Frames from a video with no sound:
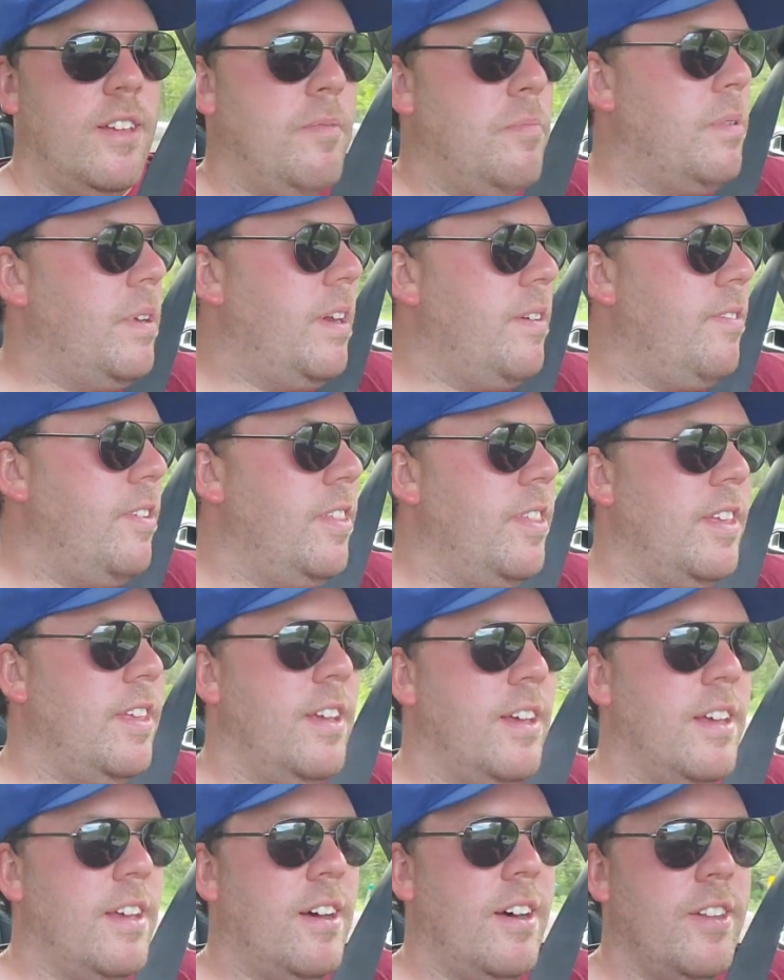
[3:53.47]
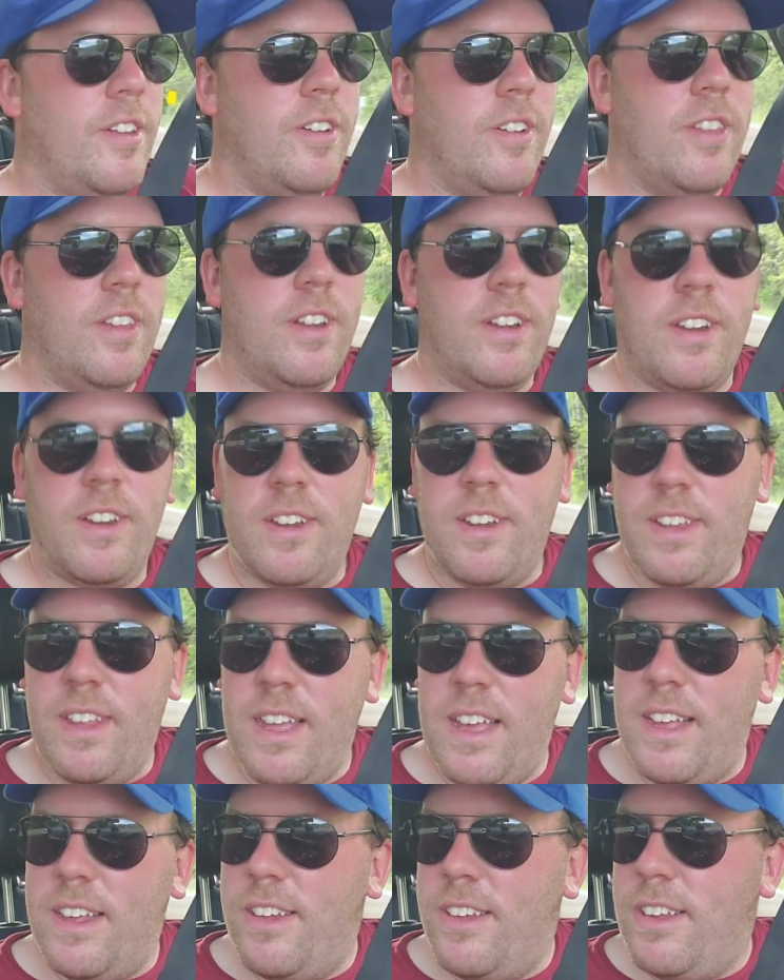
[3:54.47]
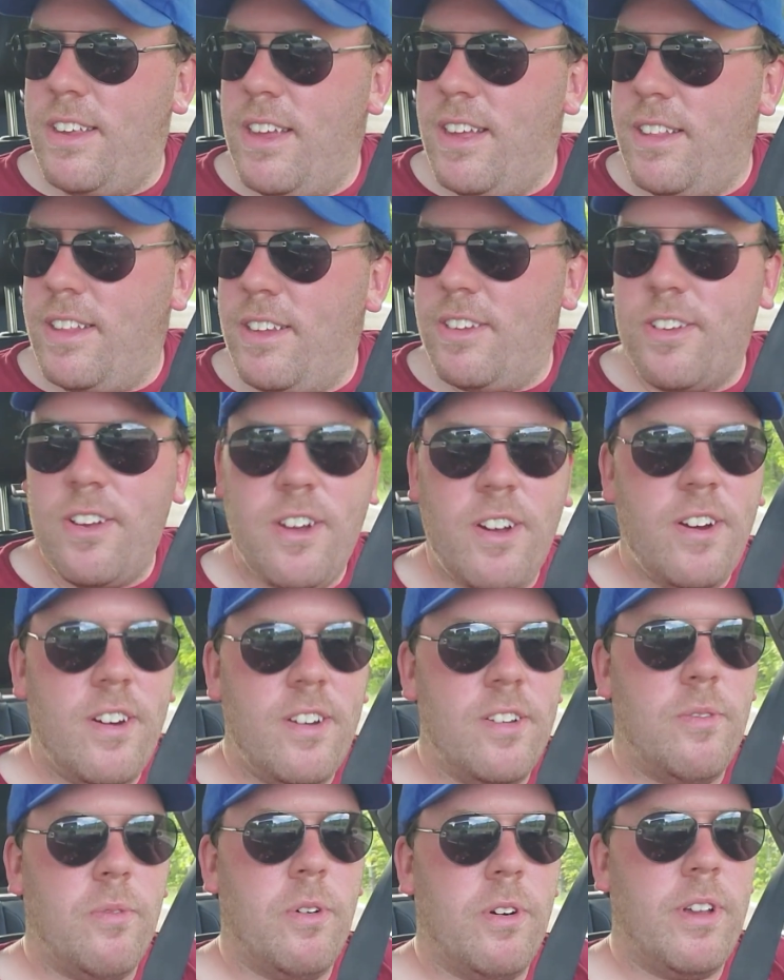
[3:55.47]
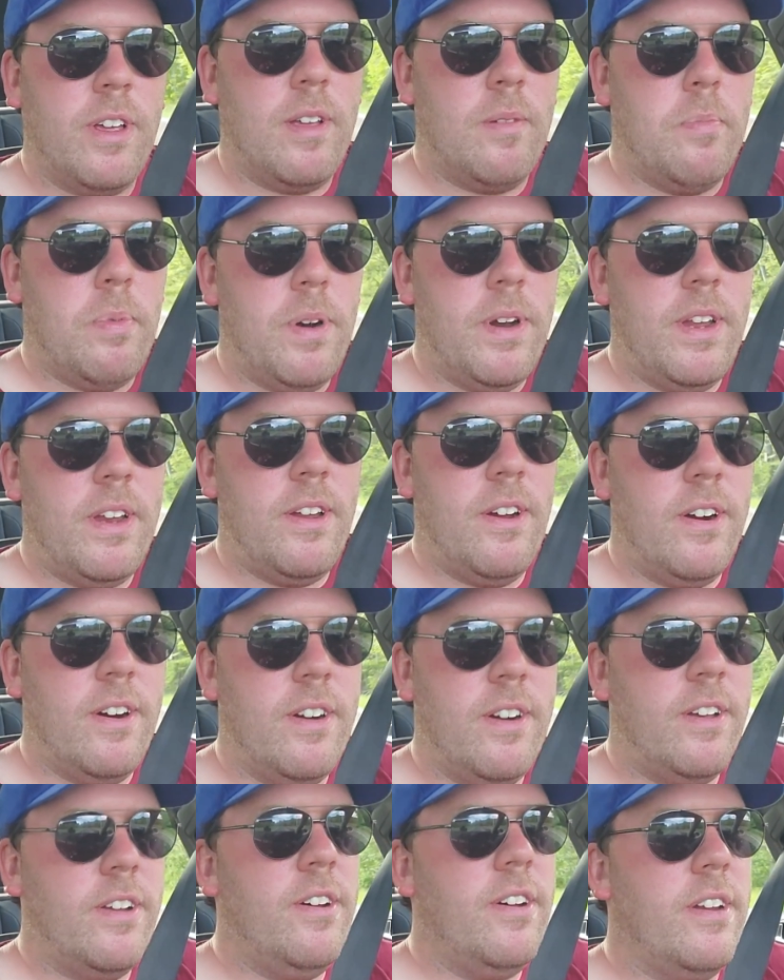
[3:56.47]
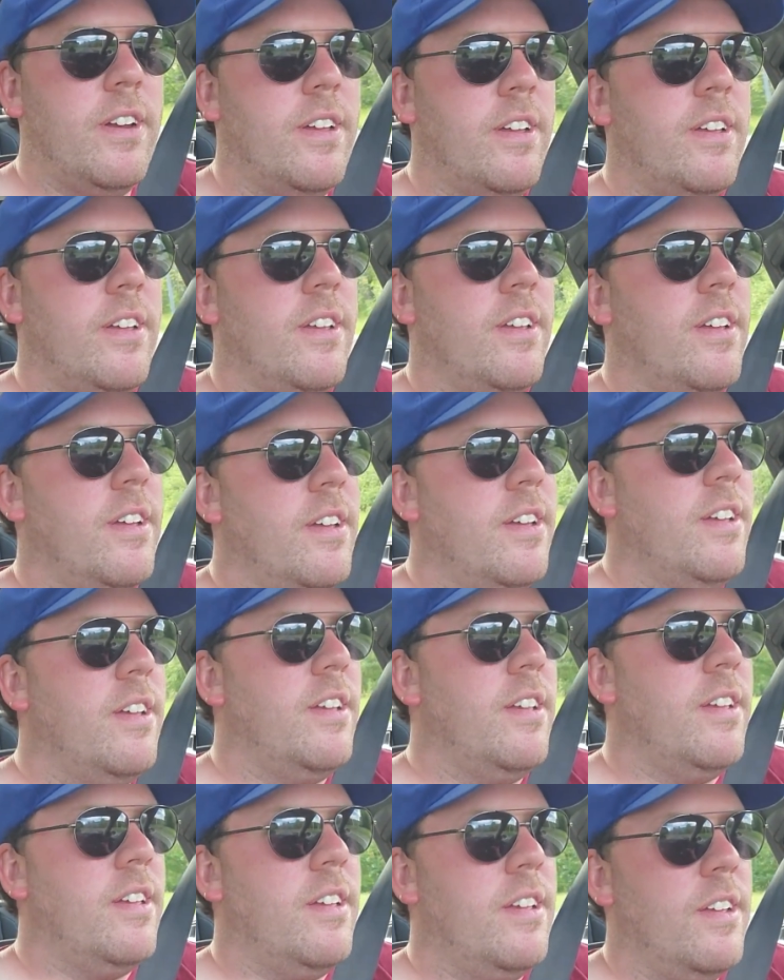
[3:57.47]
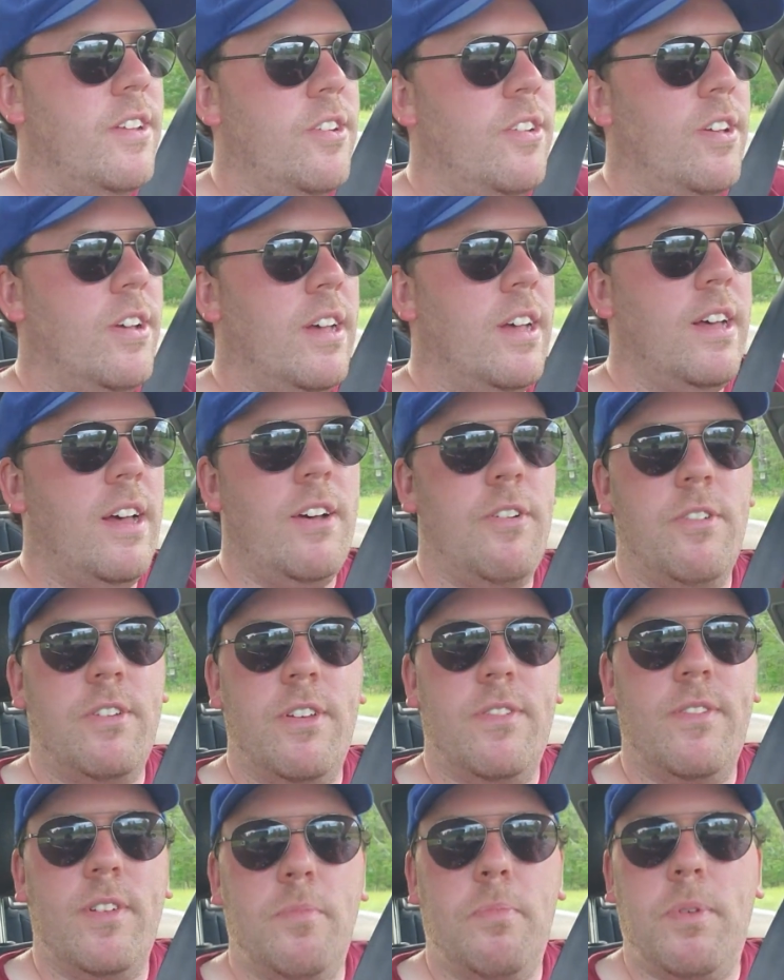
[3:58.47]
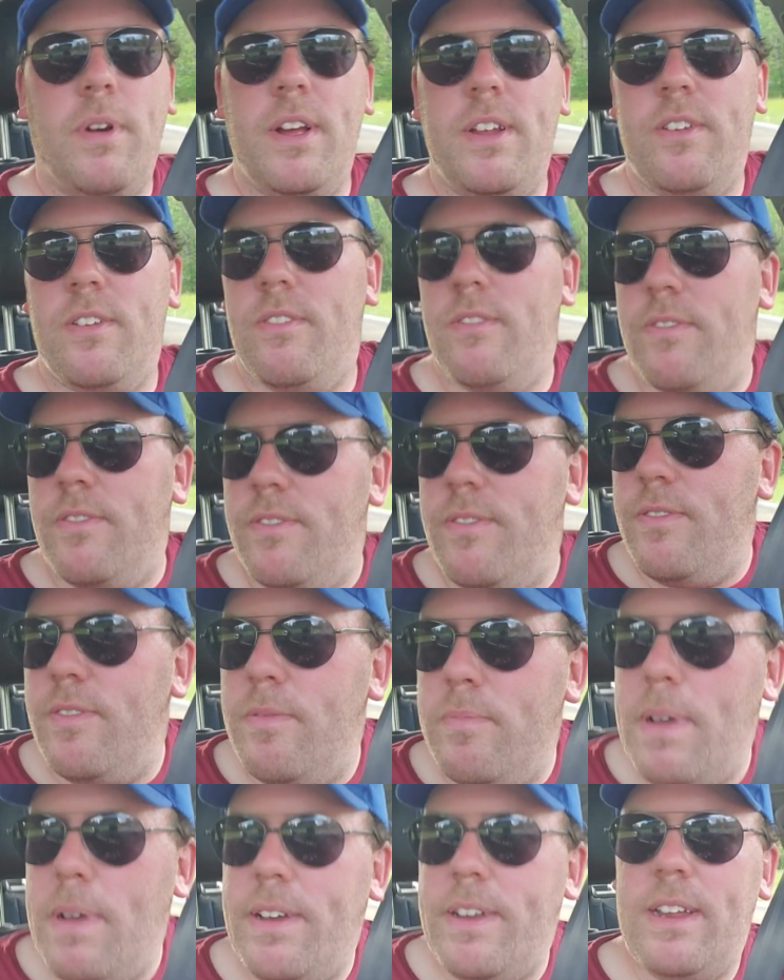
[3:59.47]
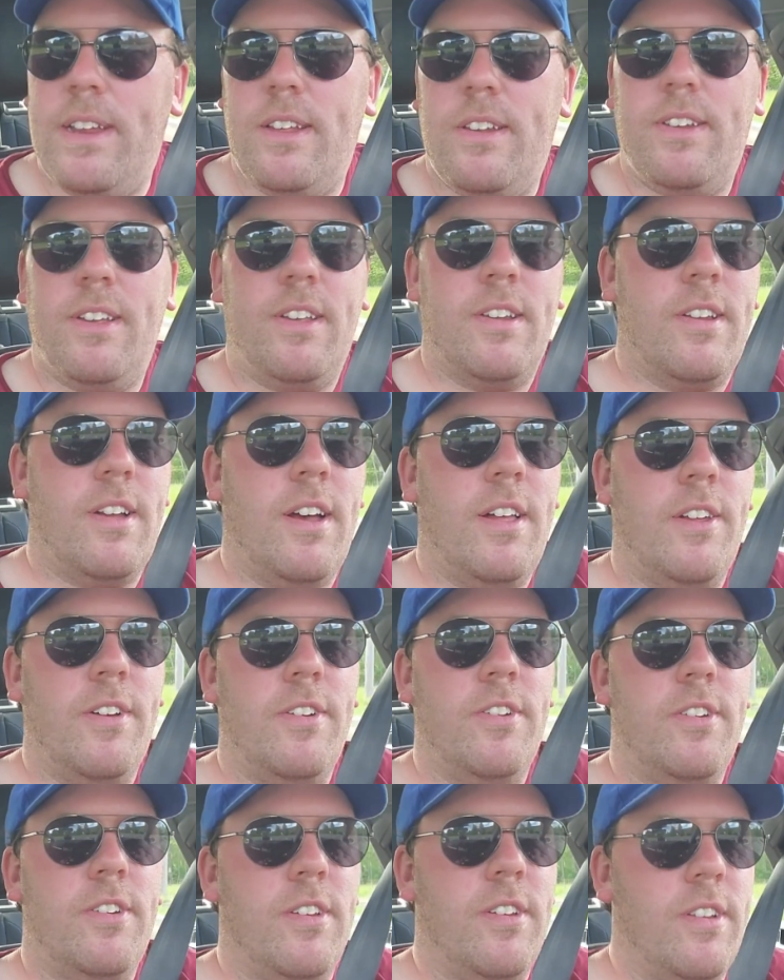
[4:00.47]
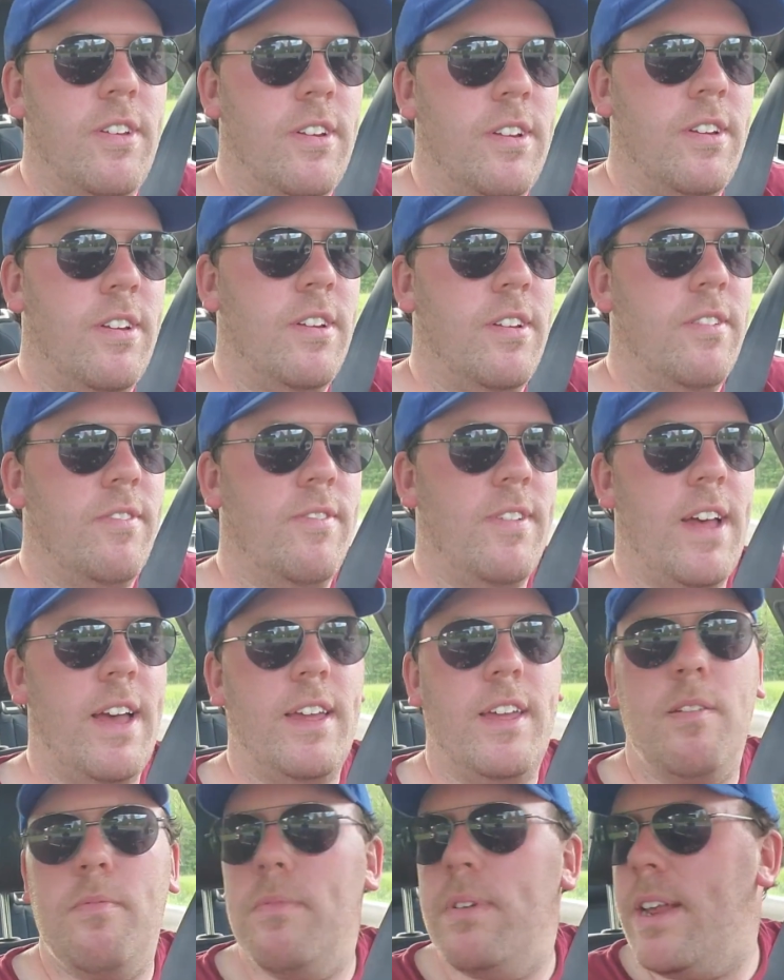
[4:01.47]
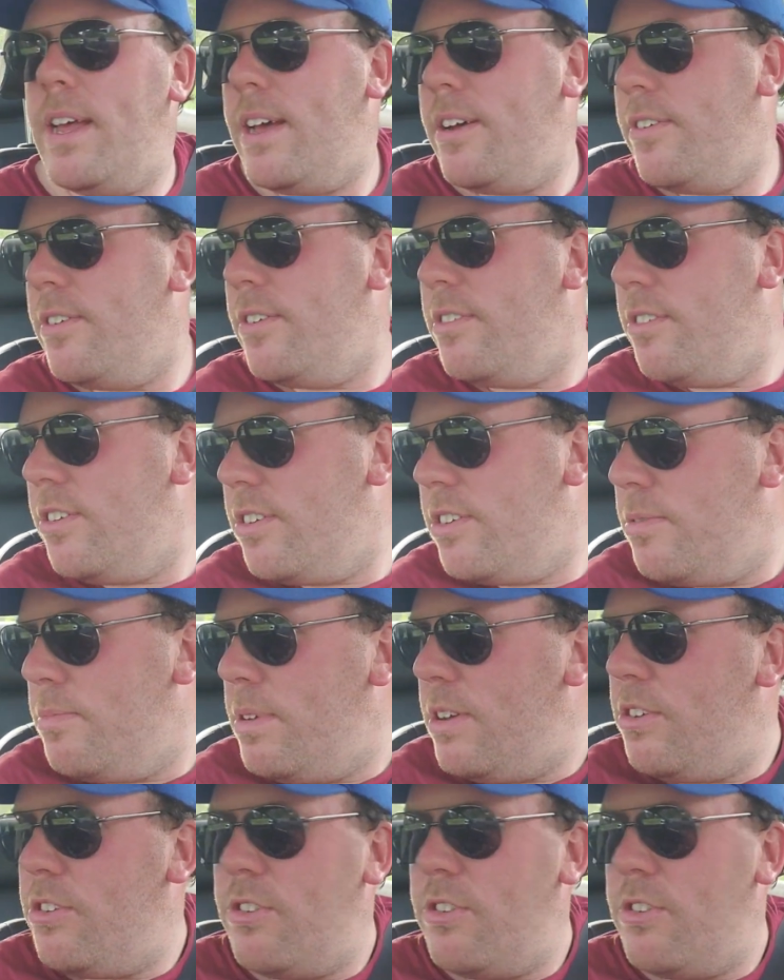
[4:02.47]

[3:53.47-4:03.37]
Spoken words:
But everything other than the AC on this car is working pretty darn good. So I was given a price of about $86 to vacuum it out just to be